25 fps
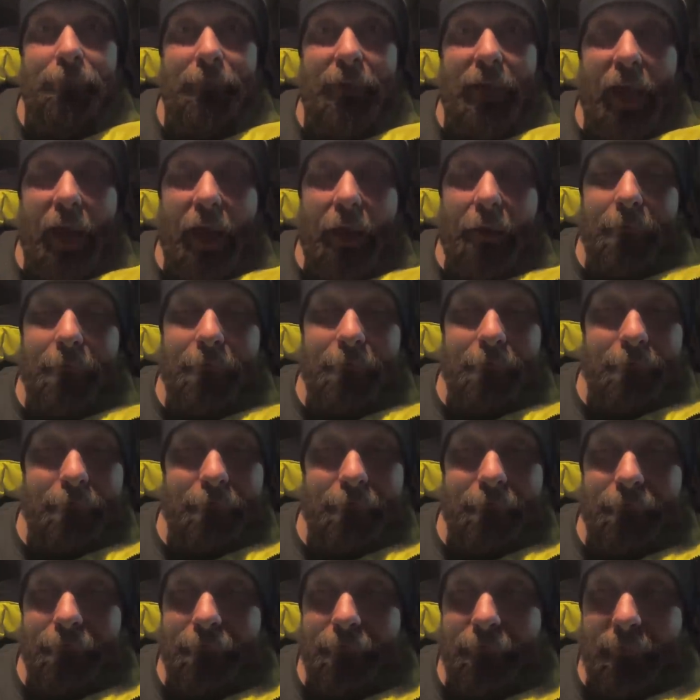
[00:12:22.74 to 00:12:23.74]
yeah,
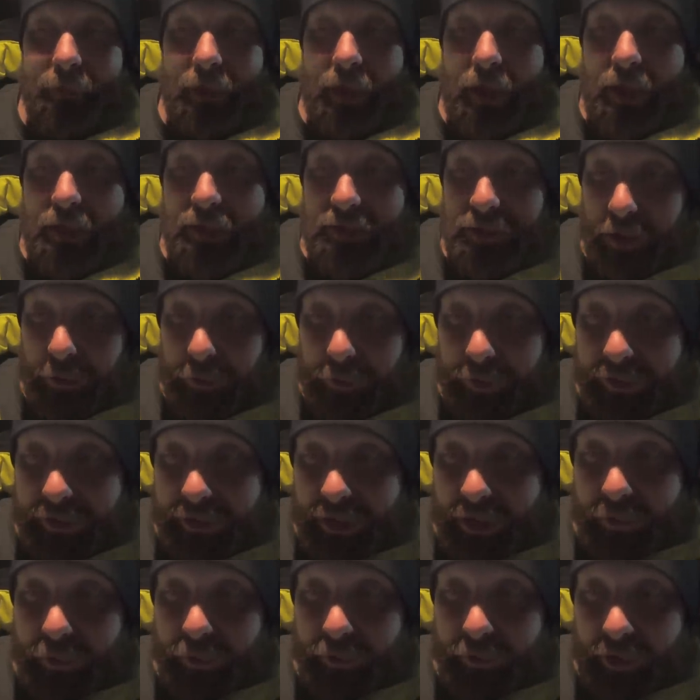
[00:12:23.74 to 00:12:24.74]
that's all I'm gonna
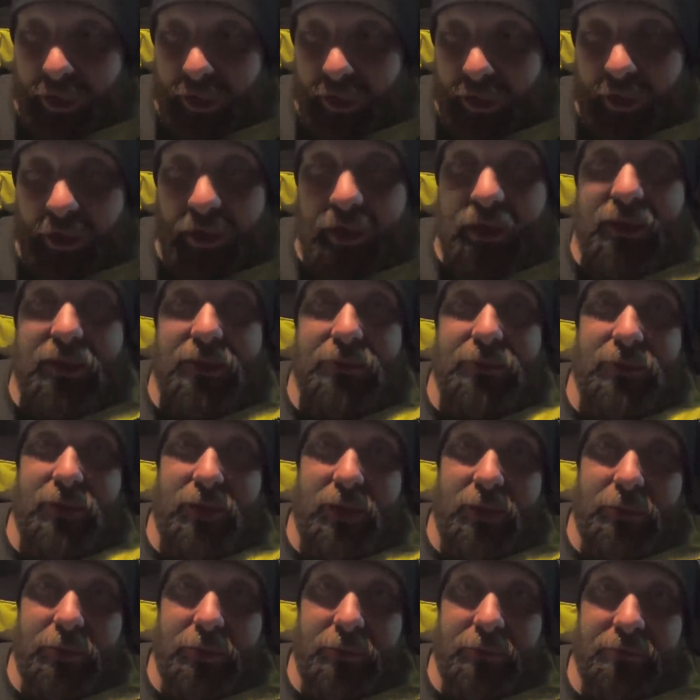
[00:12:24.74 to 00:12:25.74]
say about that. I need some
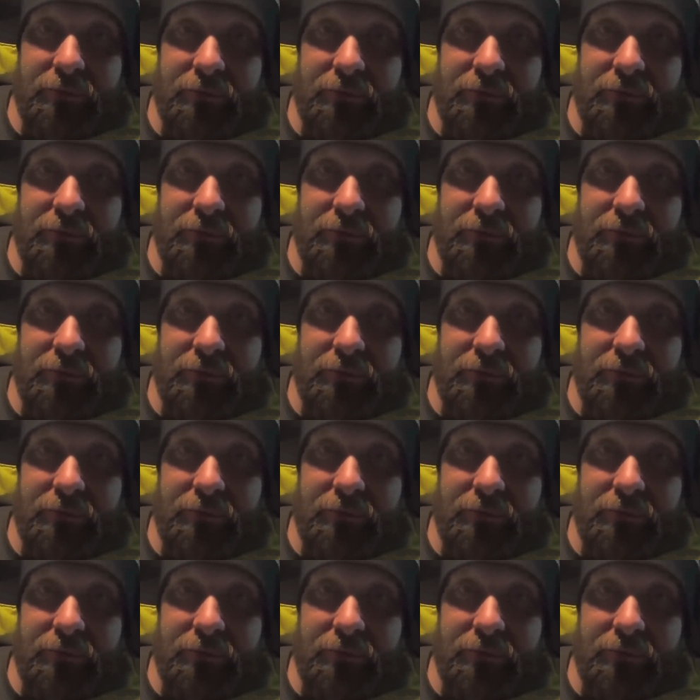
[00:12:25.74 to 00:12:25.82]
sleep.